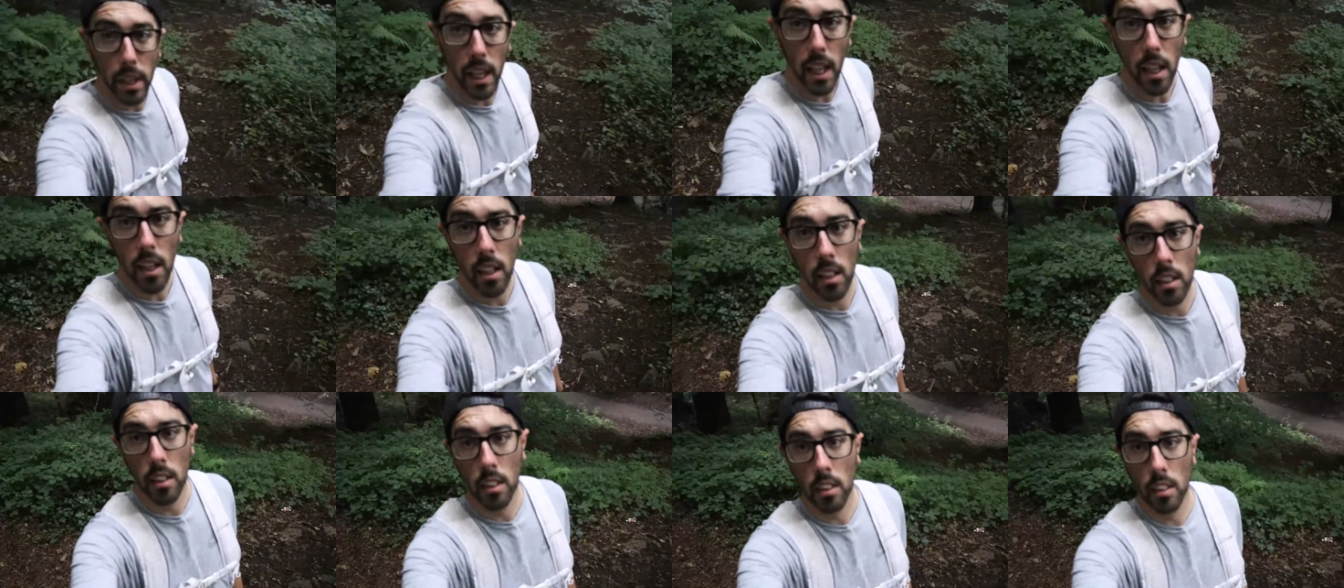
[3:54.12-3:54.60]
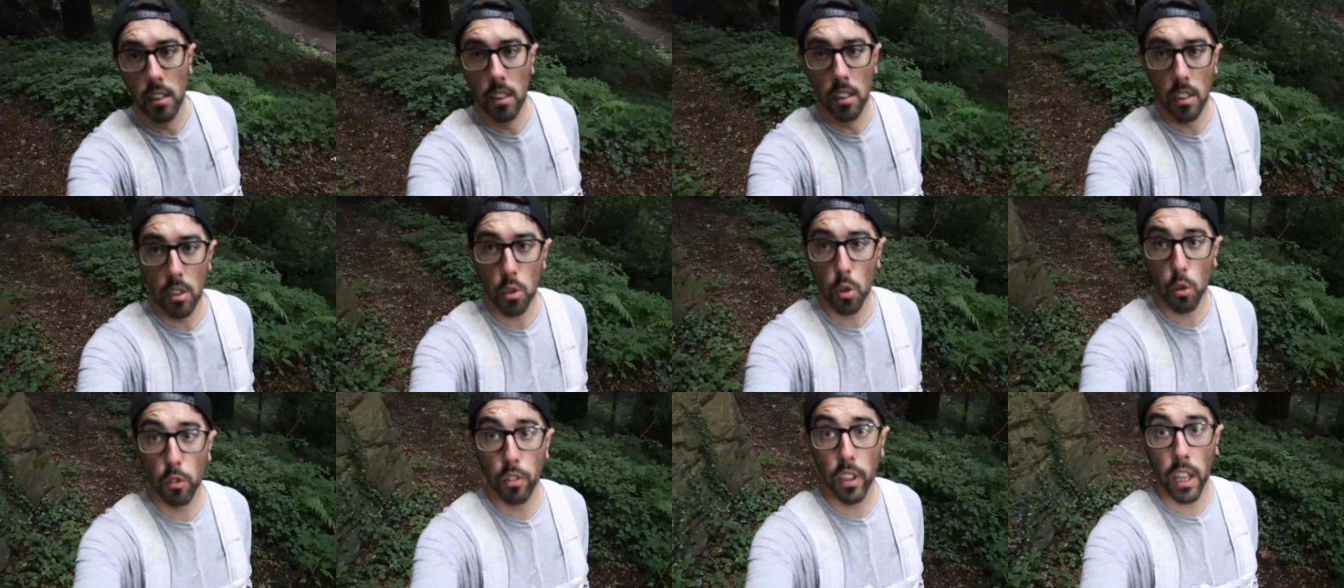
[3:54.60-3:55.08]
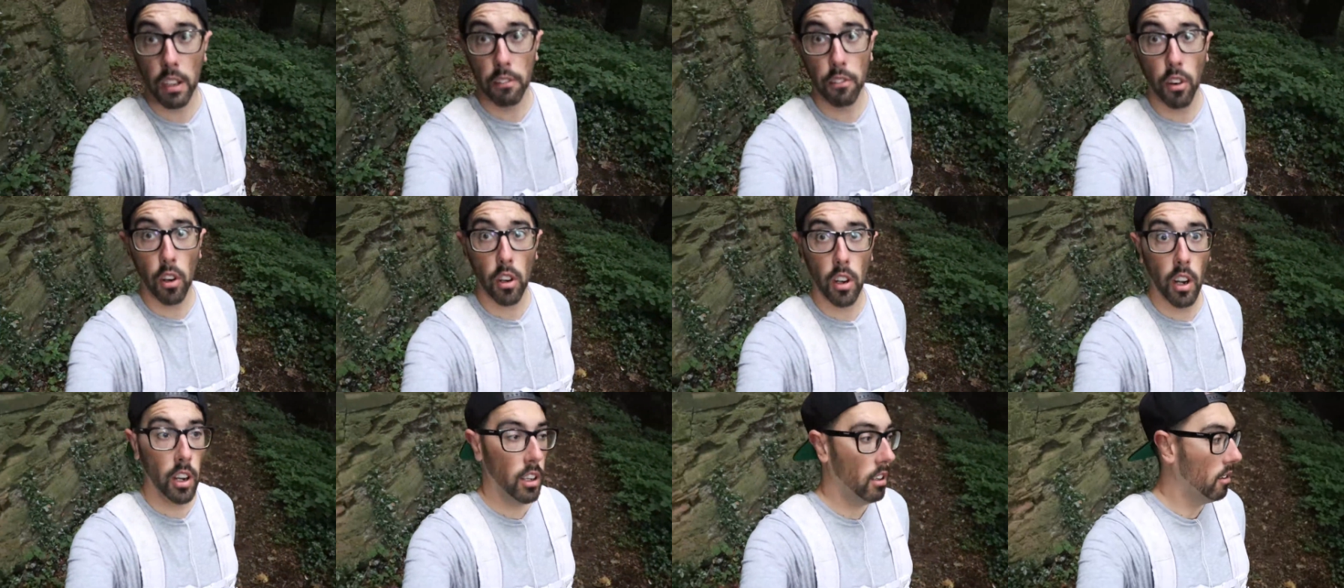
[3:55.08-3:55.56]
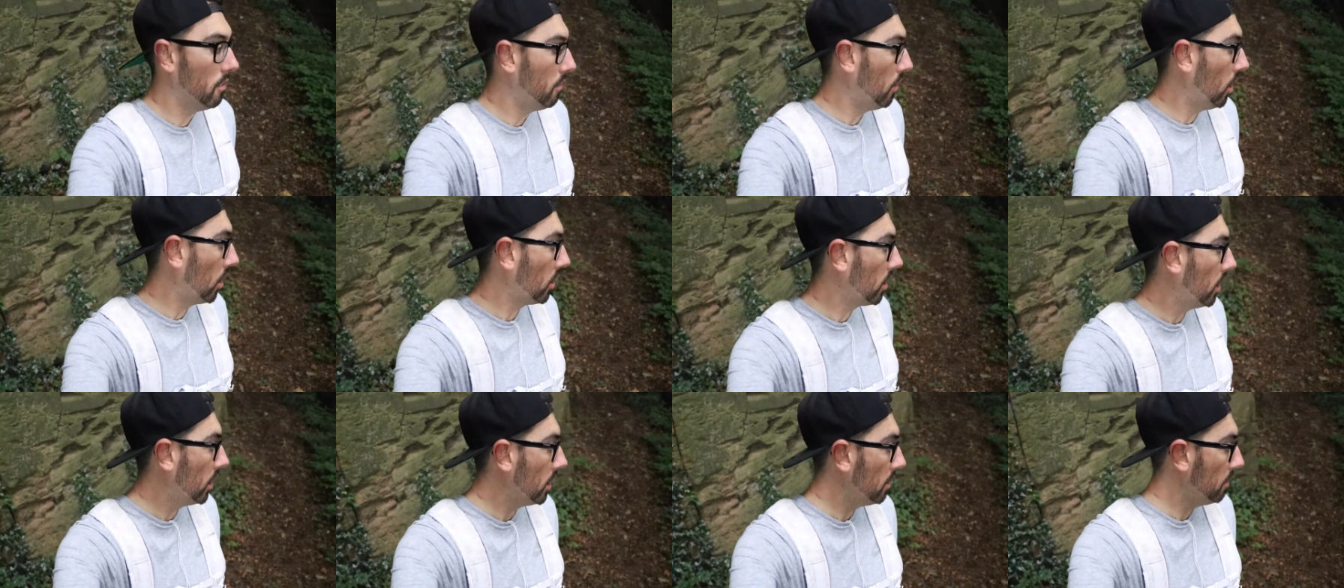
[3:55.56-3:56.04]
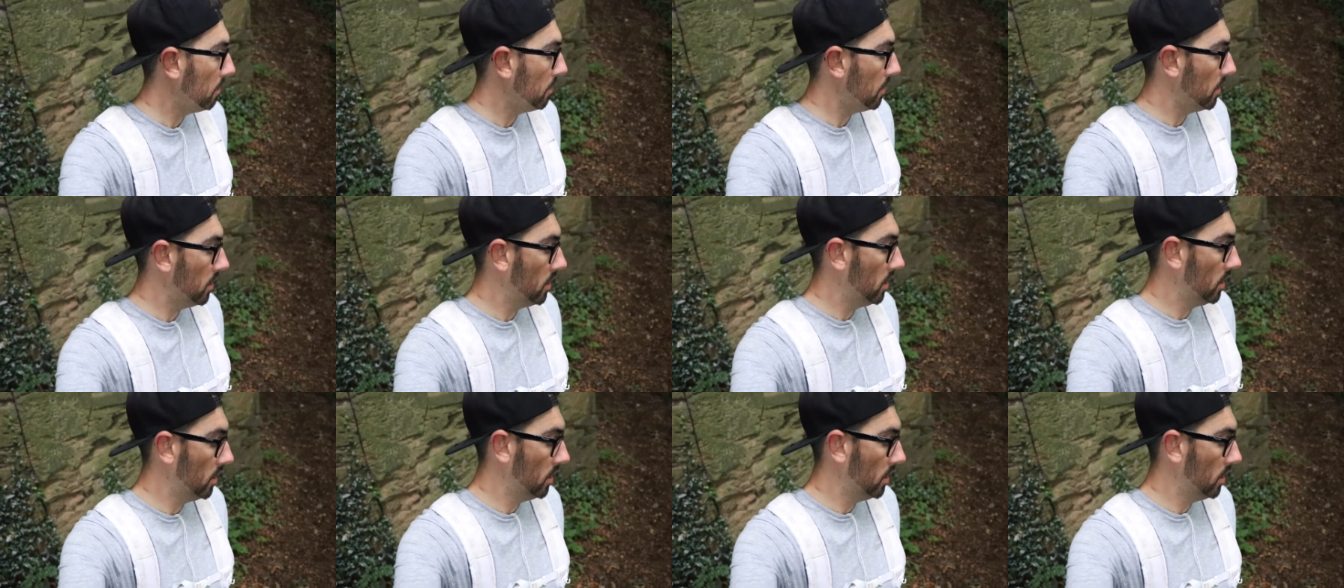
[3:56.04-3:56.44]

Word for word: yeah, it's all for that vlog life.